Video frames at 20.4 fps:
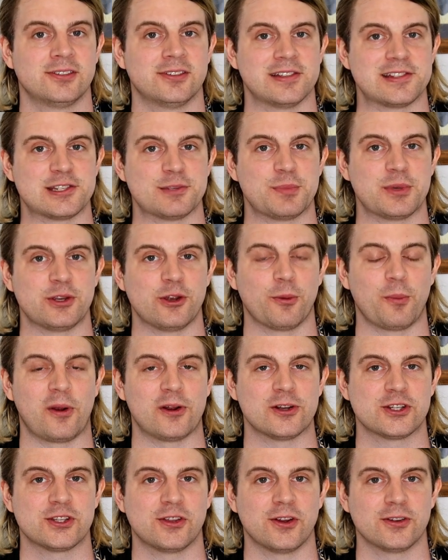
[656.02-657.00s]
This has been your
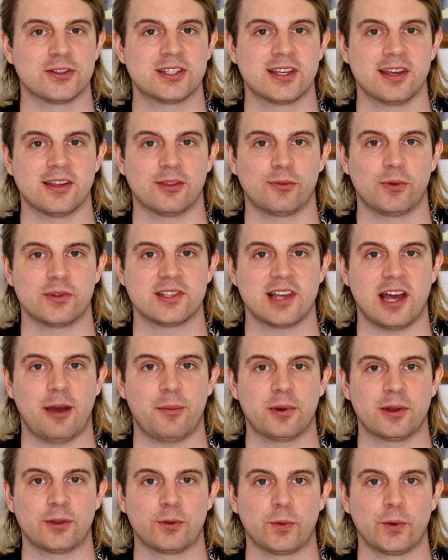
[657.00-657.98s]
March thirteenth What's
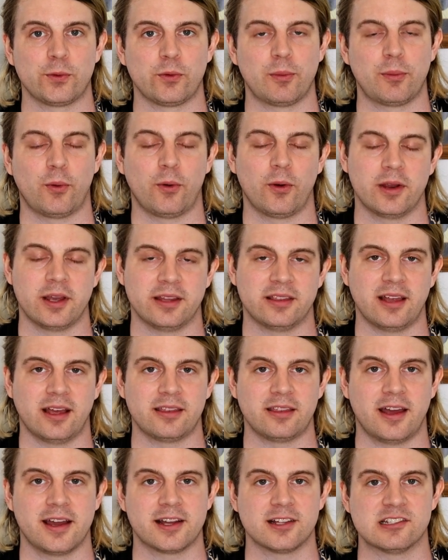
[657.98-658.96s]
Happening in the World report. Hit
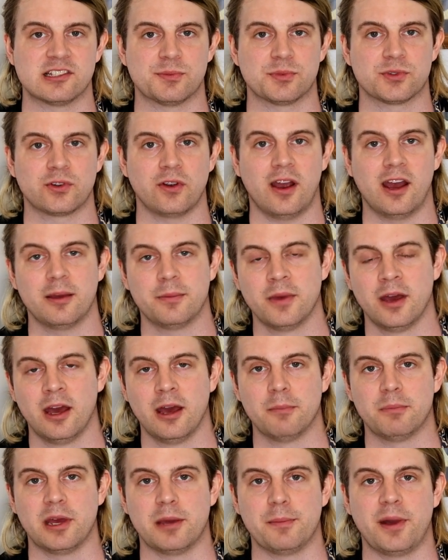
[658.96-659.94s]
that like and subscribe.
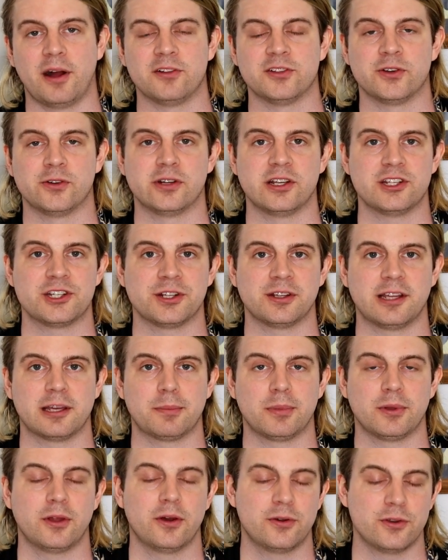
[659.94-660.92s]
PayPal donation
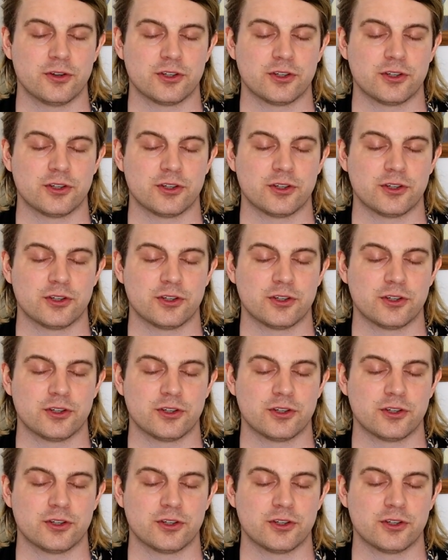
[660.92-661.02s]
link below.